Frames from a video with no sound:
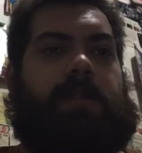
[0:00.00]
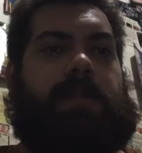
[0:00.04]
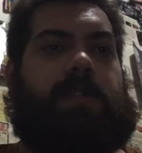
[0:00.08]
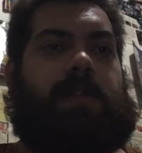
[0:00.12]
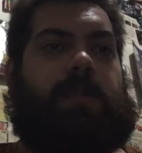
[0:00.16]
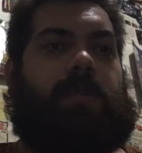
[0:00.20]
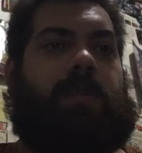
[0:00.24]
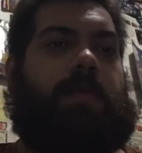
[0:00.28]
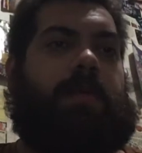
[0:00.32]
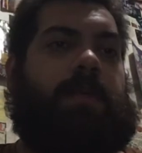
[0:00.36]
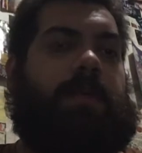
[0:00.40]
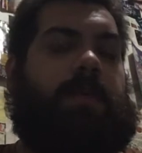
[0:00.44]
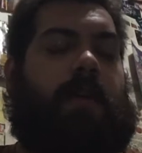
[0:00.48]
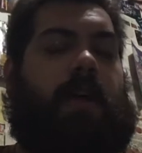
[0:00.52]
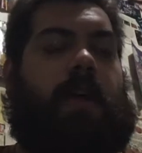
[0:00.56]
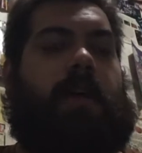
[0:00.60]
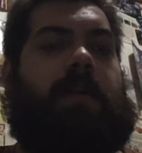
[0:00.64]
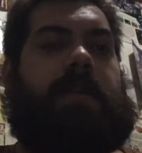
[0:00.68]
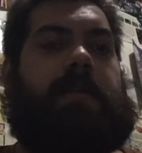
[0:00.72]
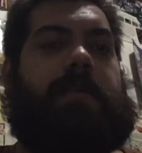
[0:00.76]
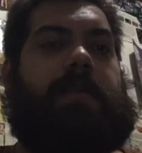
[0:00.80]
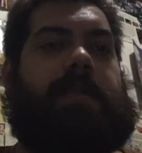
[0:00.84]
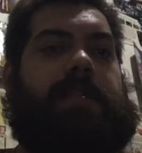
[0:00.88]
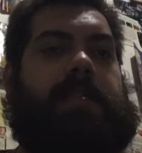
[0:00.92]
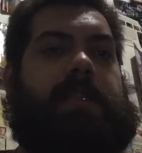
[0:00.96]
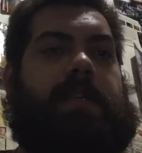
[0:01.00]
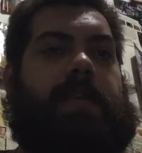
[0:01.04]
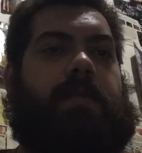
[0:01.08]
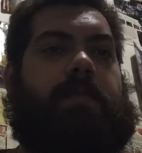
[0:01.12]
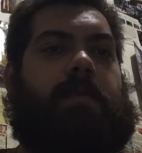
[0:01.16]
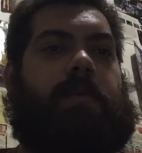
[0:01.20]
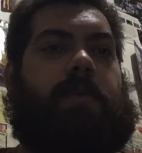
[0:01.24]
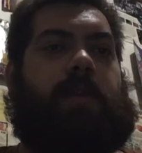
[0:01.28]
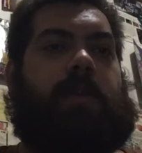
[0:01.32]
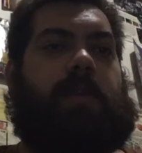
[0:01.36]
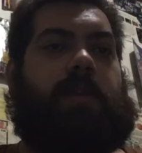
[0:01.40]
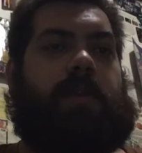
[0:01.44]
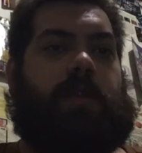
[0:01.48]
So we'll probably be seeing
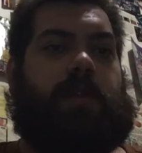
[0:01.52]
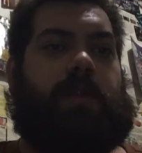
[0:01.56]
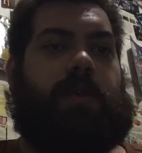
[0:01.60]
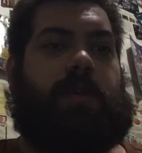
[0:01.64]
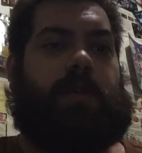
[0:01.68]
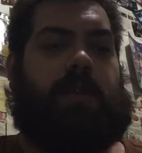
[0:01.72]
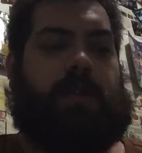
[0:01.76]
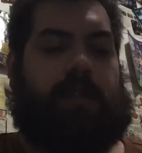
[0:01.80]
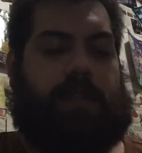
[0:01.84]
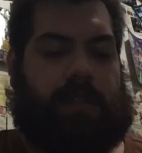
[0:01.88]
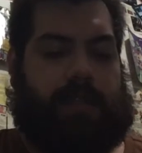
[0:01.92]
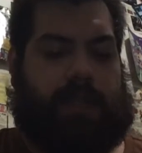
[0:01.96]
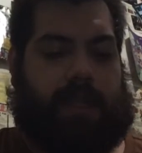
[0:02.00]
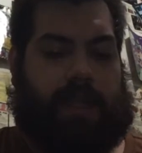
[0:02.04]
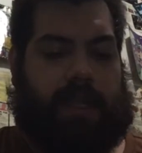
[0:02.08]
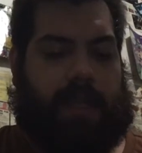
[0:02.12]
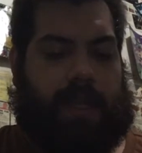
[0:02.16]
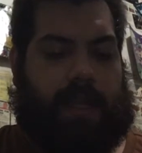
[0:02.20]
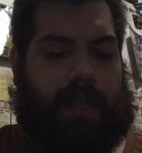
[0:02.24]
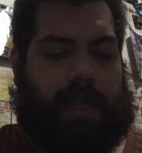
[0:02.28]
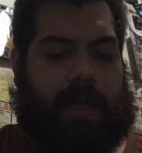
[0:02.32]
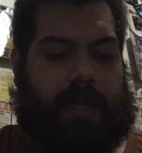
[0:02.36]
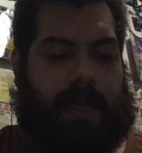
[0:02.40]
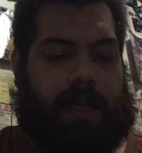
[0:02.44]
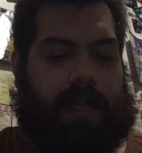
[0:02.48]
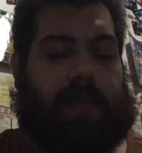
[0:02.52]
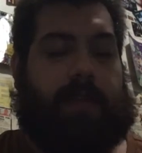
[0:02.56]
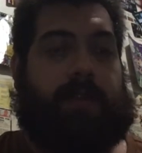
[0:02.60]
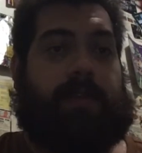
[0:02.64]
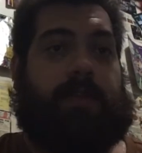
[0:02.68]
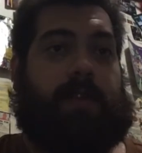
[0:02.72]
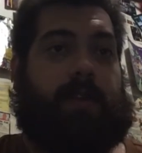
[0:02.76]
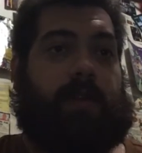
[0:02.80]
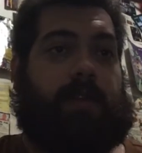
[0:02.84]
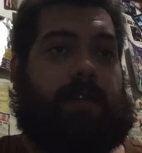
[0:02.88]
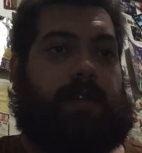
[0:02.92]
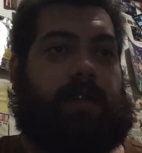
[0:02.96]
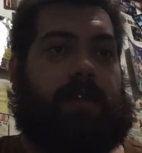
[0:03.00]
more unicorns in the
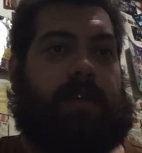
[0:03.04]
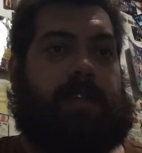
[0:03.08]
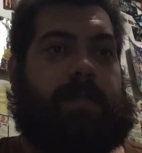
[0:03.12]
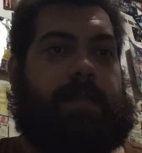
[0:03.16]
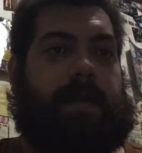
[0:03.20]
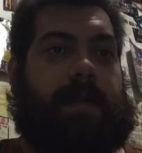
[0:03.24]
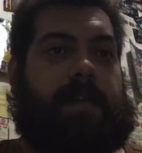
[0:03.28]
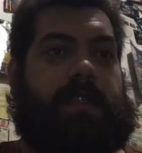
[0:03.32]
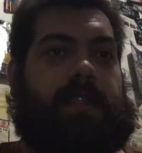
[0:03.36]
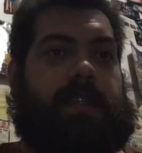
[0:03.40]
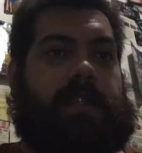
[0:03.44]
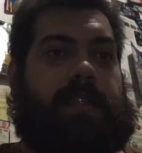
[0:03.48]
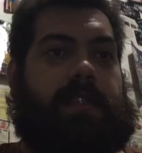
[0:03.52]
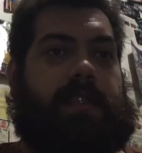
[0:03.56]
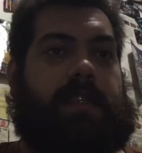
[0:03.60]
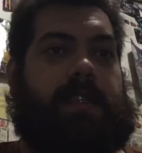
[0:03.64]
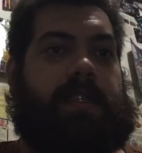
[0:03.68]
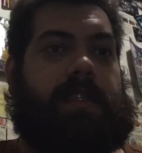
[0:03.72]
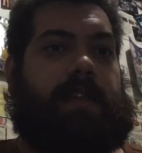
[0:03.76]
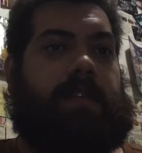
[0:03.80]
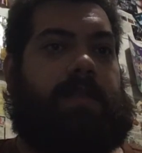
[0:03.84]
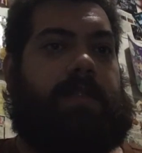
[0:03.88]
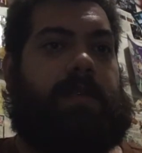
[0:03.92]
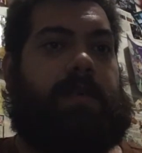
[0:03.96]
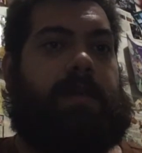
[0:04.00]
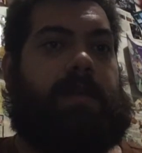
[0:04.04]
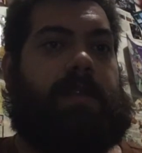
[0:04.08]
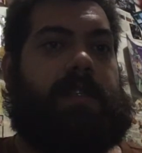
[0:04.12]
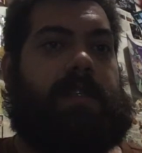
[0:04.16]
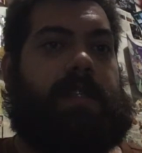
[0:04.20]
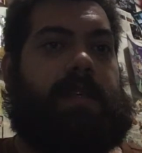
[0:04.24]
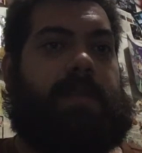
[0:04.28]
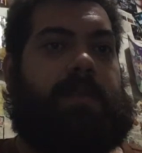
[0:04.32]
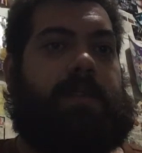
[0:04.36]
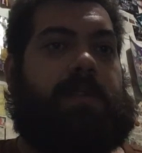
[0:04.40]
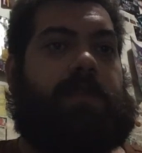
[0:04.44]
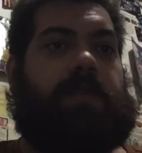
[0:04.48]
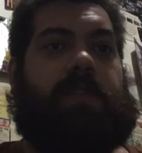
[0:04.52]
future, especially since everyone
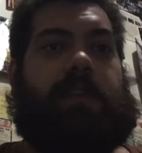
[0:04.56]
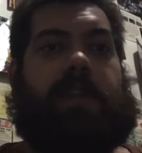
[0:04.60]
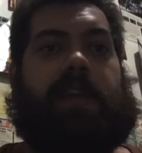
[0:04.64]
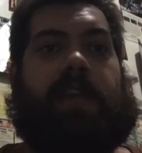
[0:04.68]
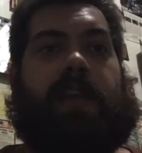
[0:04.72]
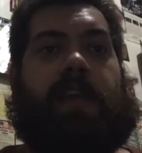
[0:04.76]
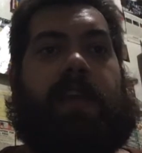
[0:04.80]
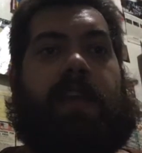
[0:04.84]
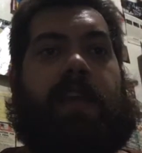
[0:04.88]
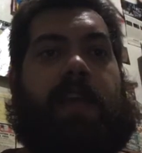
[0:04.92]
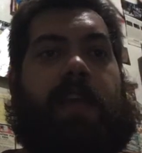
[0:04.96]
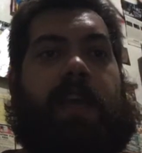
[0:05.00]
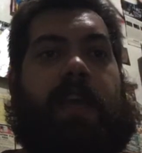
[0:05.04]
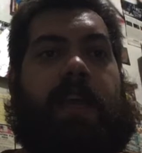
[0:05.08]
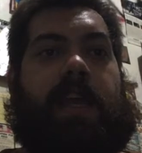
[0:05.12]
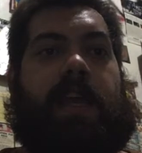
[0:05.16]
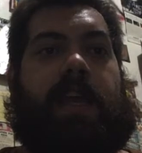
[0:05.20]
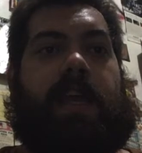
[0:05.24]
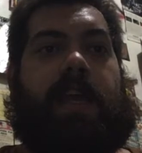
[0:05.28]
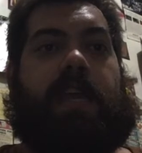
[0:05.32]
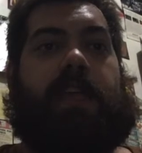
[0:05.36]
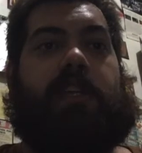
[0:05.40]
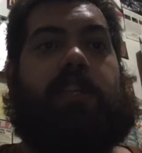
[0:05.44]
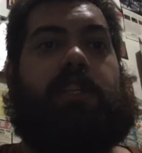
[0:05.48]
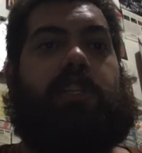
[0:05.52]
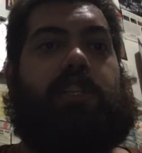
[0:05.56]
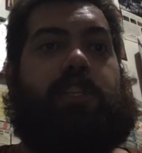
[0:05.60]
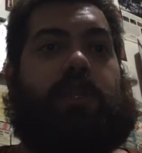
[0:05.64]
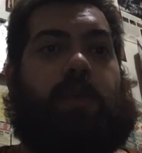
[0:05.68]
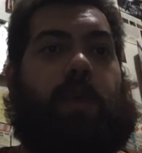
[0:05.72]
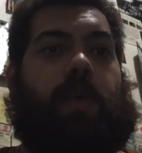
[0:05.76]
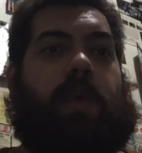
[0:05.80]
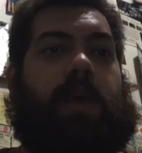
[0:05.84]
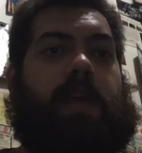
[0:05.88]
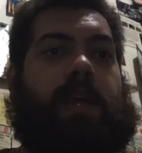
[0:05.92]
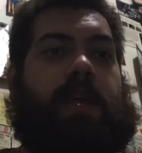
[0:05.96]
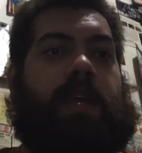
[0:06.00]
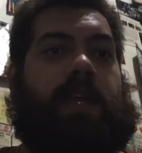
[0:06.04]
seems to really
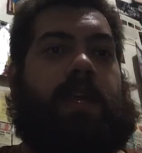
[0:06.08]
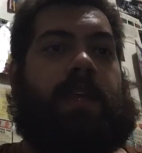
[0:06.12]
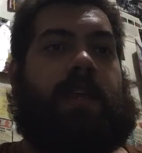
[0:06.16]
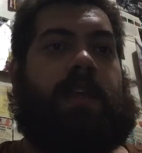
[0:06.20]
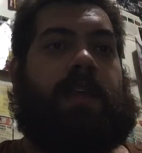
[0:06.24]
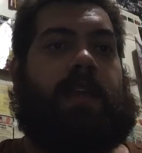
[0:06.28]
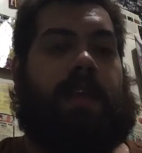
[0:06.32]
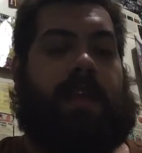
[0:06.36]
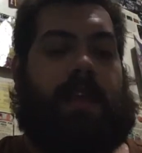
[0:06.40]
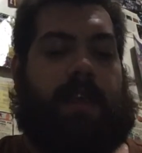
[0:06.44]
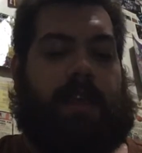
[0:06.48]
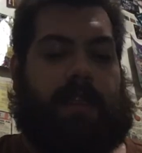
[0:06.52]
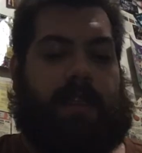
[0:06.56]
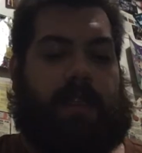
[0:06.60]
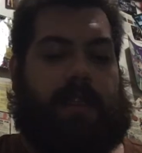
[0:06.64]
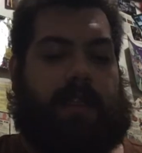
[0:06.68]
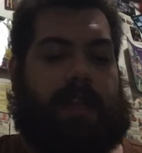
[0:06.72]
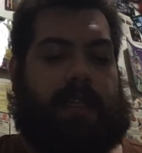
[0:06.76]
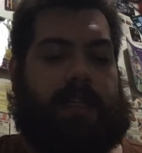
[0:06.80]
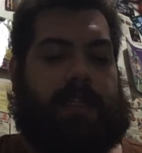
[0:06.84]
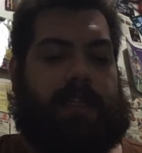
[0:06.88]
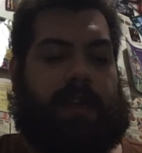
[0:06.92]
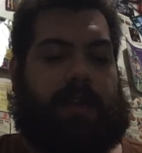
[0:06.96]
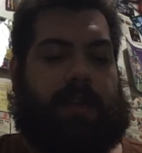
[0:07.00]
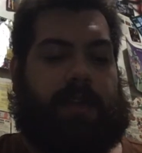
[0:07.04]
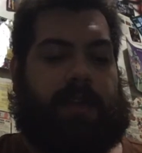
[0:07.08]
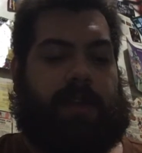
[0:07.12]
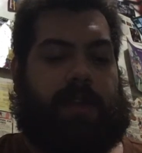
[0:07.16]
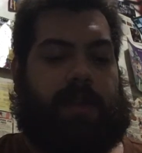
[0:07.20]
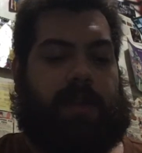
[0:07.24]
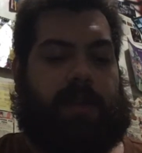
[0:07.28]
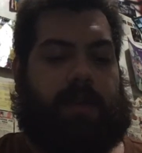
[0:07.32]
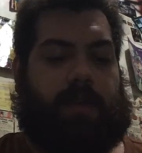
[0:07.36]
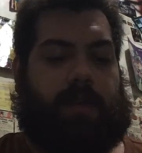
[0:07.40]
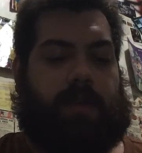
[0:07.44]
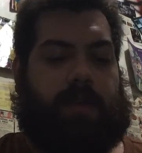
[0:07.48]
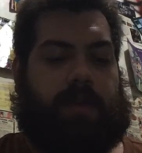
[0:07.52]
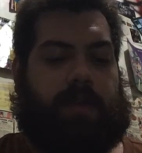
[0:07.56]
enjoy the legendary
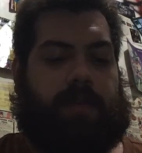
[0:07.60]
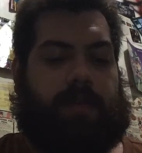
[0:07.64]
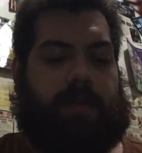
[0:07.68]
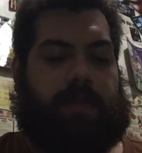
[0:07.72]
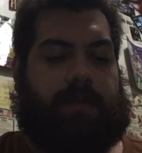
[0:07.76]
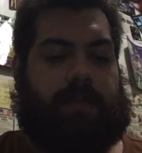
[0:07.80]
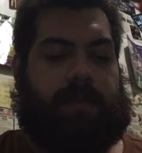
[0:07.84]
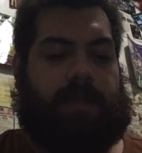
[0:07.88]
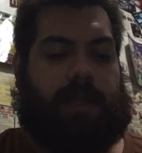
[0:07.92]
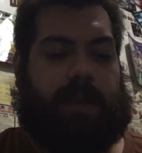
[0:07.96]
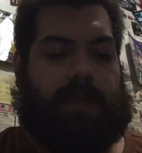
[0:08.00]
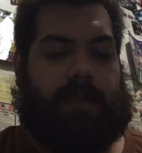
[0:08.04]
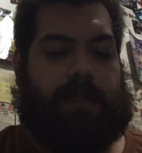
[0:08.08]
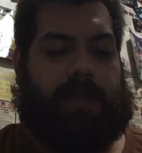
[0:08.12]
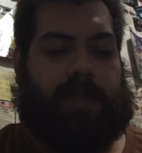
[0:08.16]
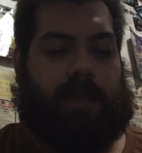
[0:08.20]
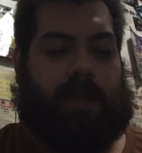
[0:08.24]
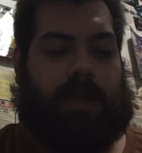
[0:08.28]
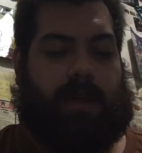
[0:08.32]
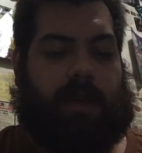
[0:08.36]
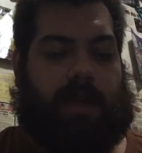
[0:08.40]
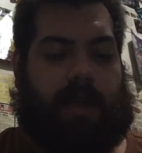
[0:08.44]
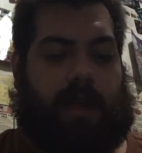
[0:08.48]
unicorn from Jumpstart.